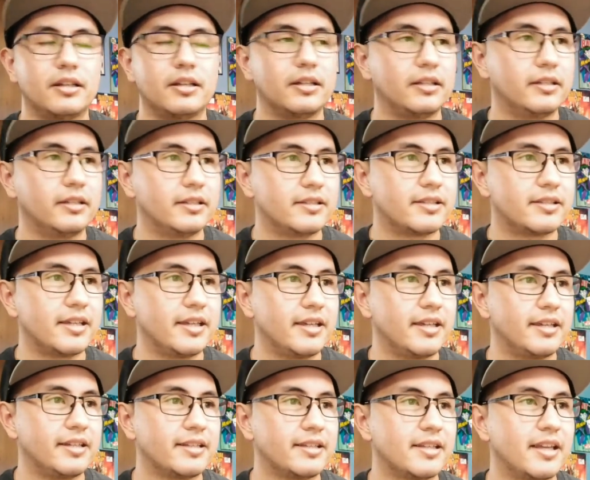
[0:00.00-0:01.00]
It's
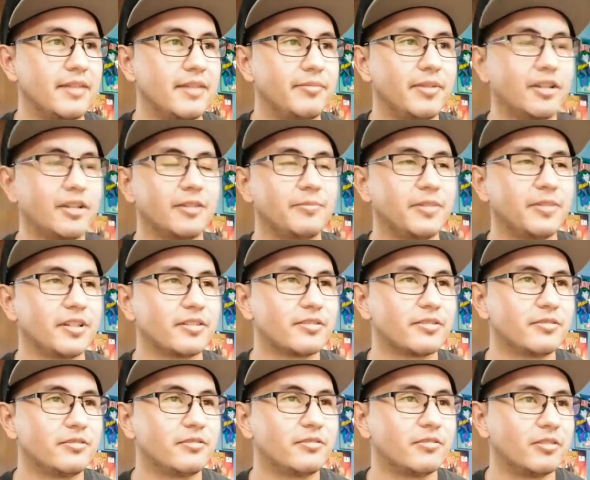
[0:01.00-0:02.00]
a 10
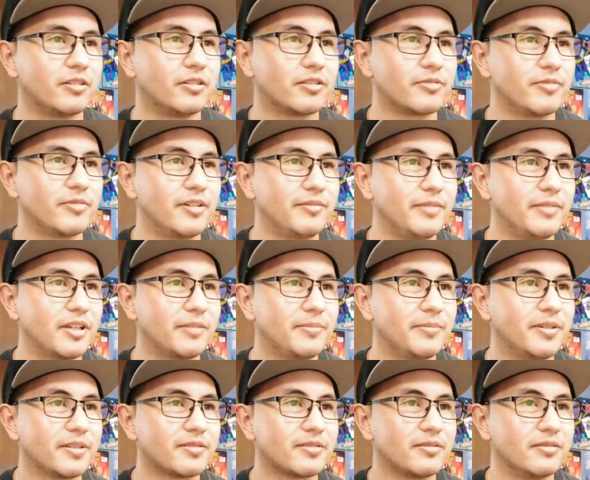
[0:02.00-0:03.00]
megapixel or a 12
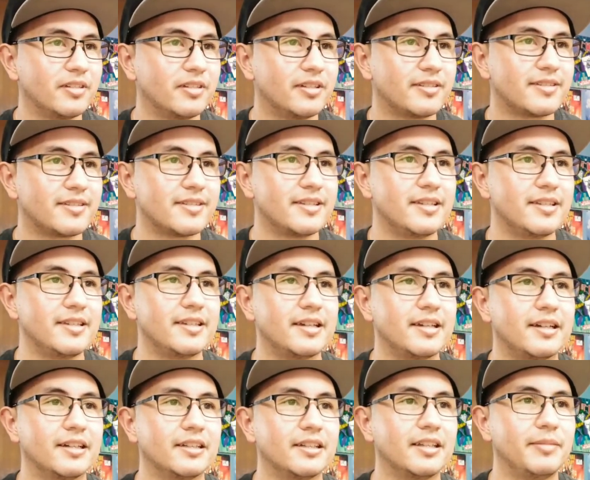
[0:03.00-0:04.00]
megapixel. Let's see.
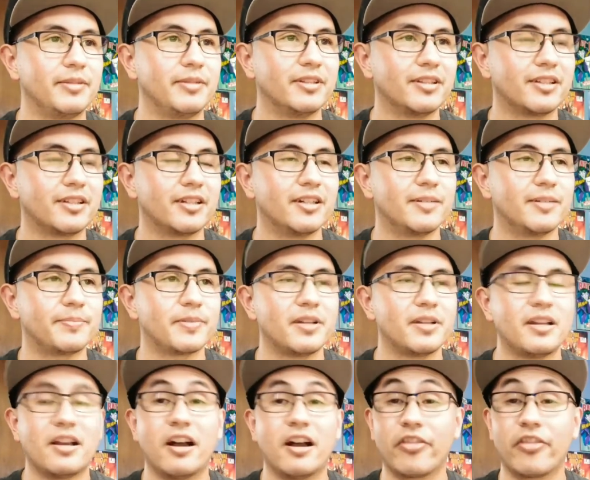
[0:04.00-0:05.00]
Let me look it up.
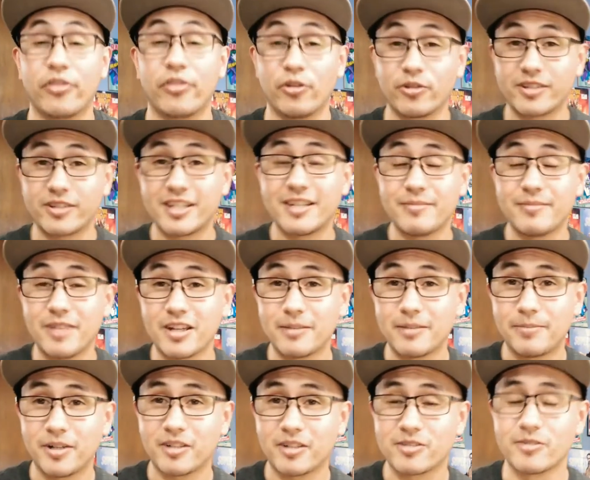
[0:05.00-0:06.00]
A 13
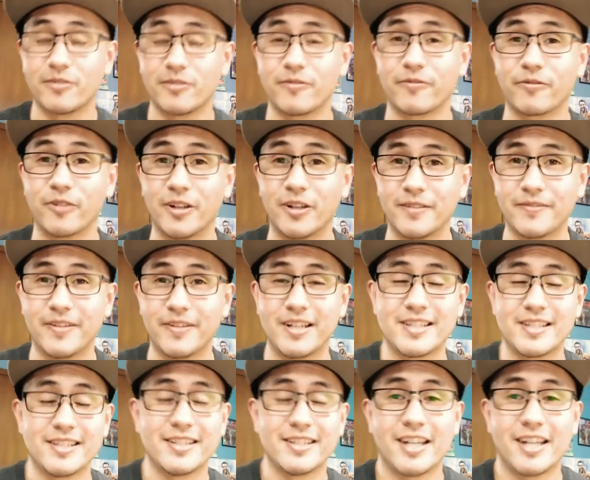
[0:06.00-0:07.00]
megapixel
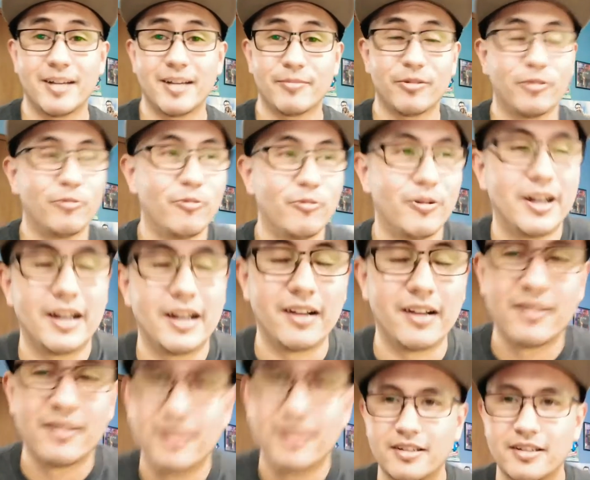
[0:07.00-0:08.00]
front-facing camera. Wow.
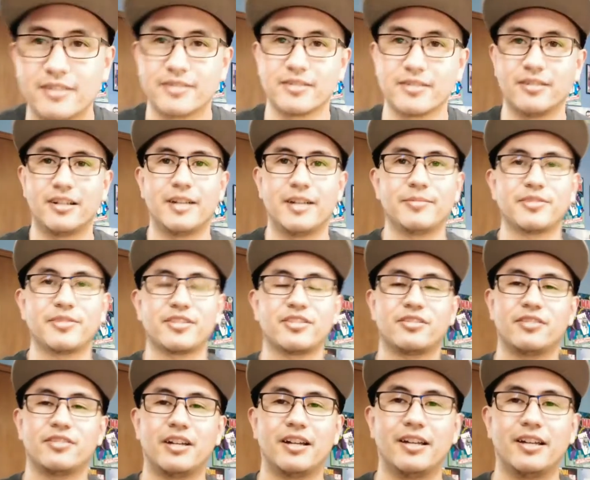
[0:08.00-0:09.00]
So I'm
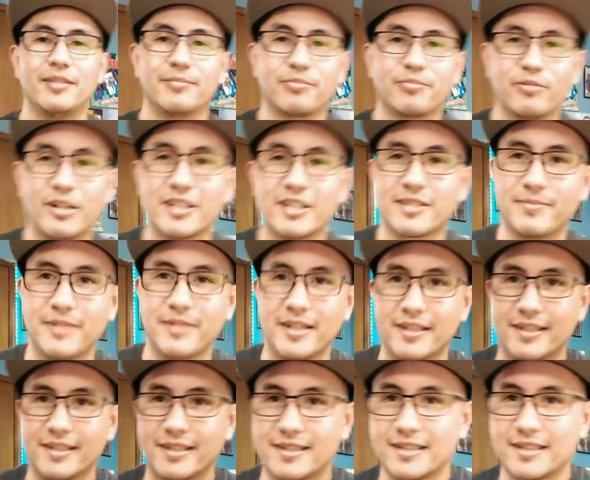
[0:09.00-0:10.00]
just impressed by
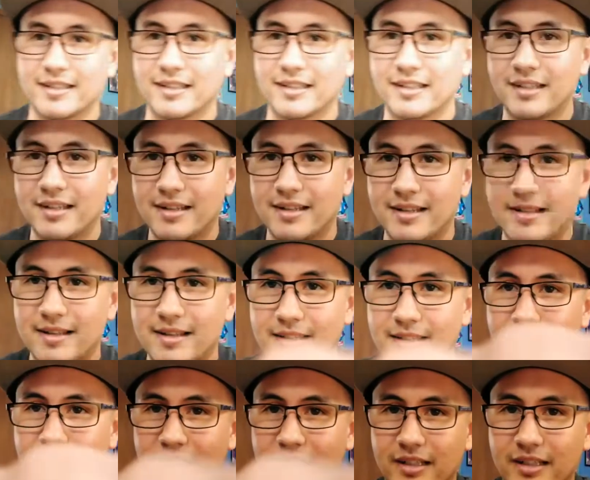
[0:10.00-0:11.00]
this, and
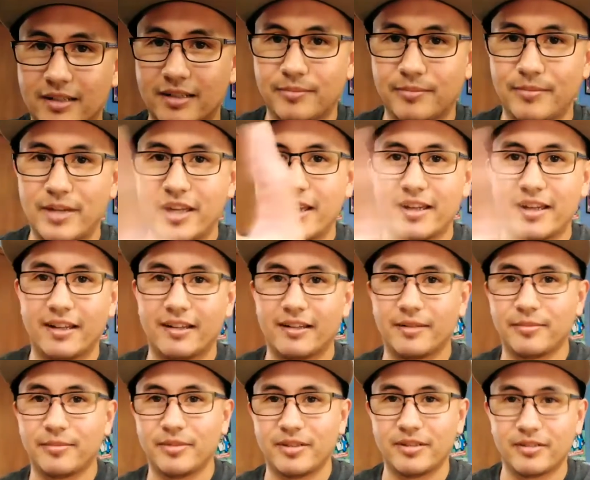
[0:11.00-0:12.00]
man,
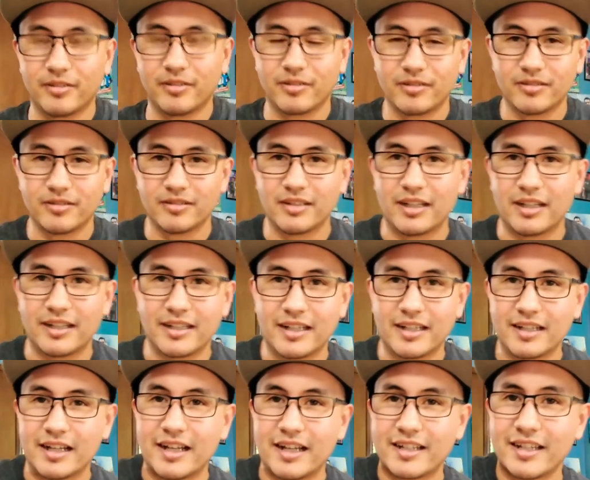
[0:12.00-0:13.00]
I mean,
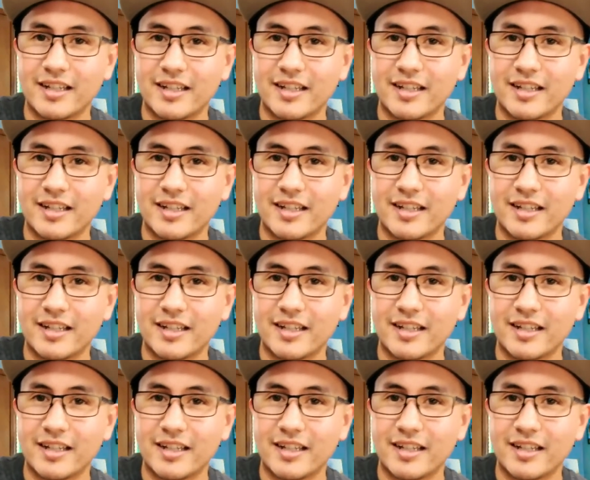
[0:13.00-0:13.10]
I can't